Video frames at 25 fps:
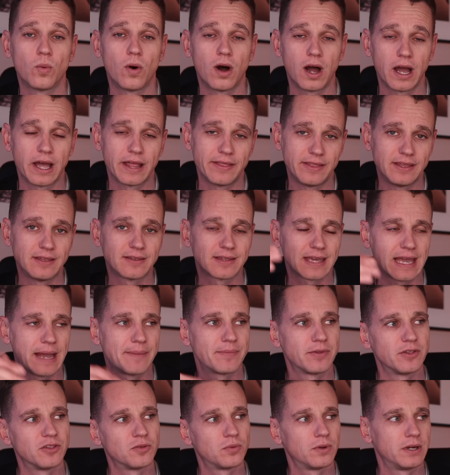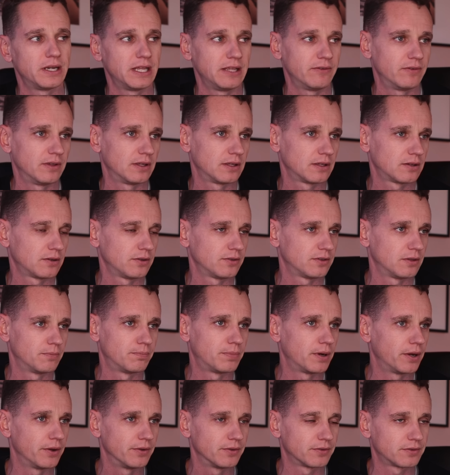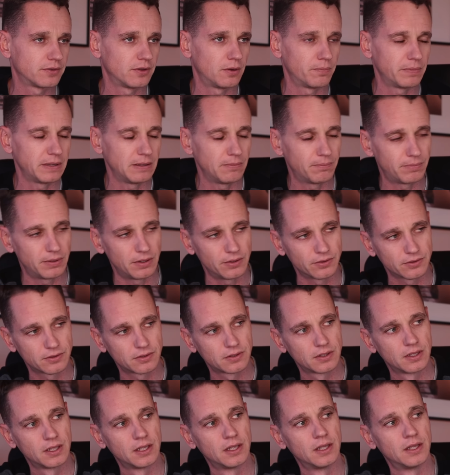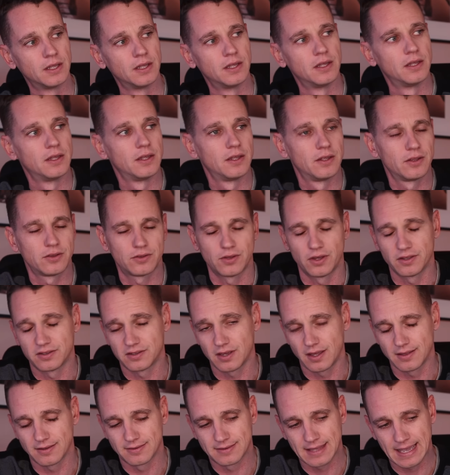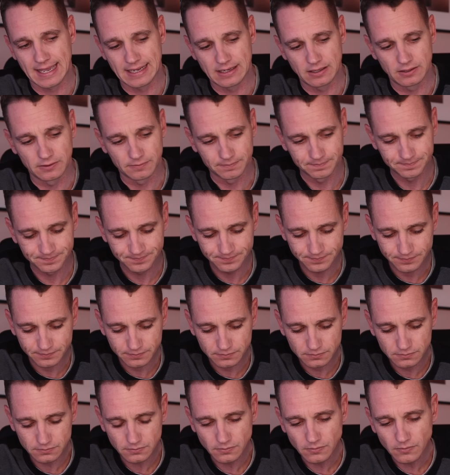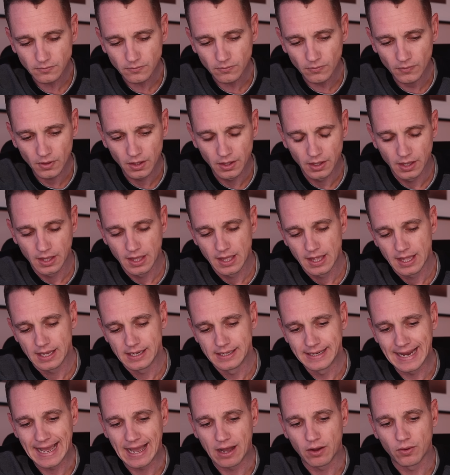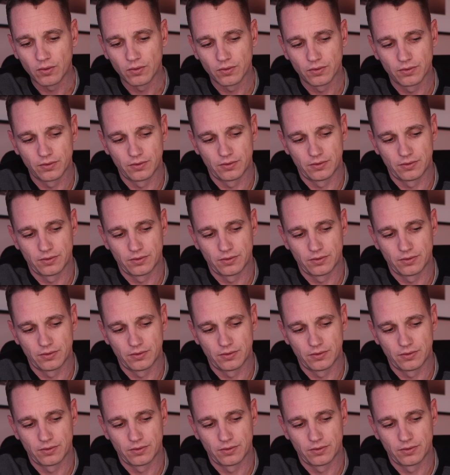why these captains were leaving, because the boat's not being built to a certain standard. Now,